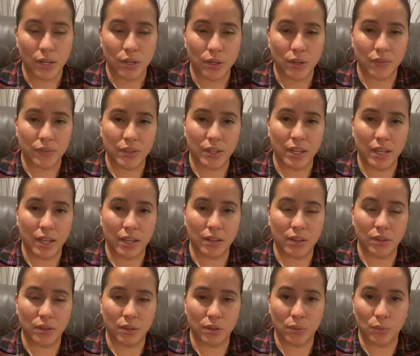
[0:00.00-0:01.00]
You have to
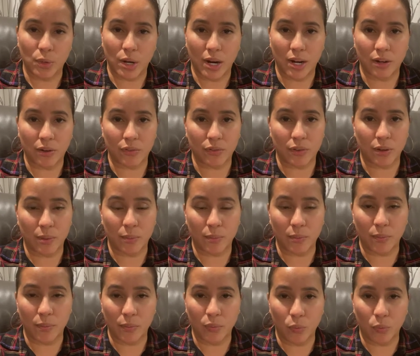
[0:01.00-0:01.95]
get the wire from